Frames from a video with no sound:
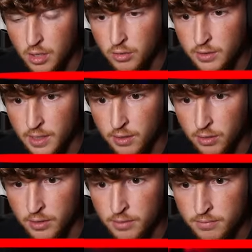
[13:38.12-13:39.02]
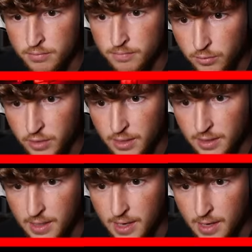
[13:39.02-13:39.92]
Oh, did that hurt him? I'm running
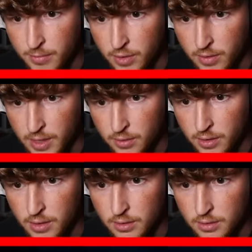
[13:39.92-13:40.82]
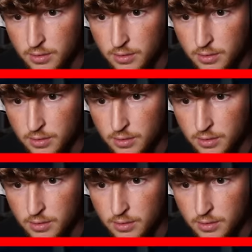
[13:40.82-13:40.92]
out of ammo. How do I...